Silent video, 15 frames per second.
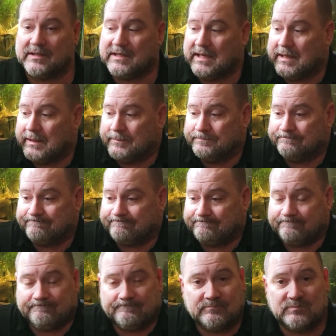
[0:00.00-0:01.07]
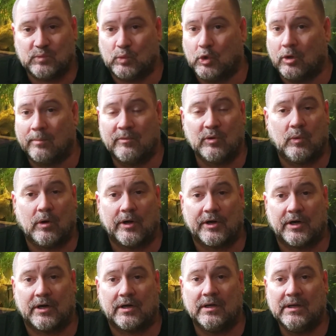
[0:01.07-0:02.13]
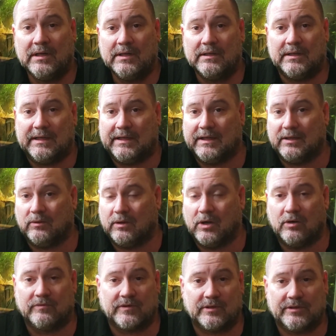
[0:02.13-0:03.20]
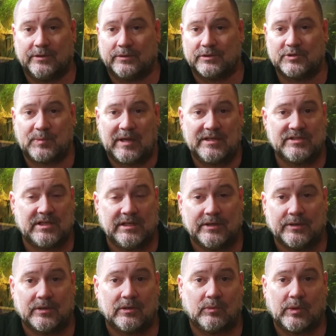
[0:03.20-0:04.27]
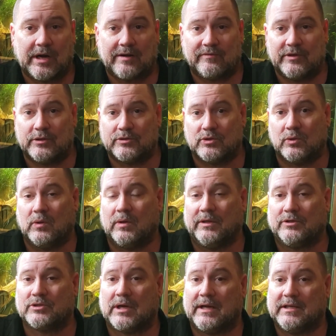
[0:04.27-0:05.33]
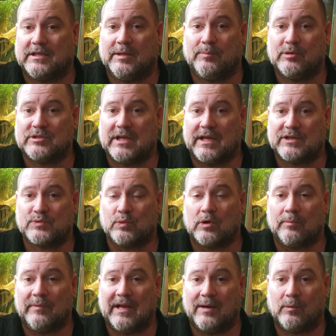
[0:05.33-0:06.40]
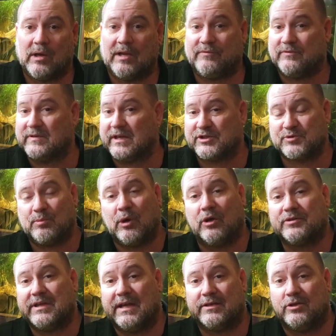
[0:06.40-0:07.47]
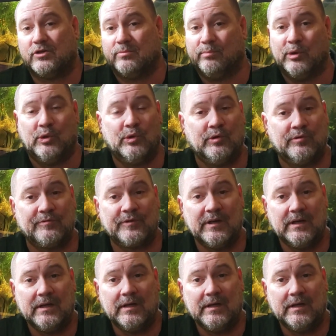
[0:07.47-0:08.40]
Again, warm the water over your space heater or whatever you're doing and try to keep your tanks warm that way. If you've got a small tank, you can move.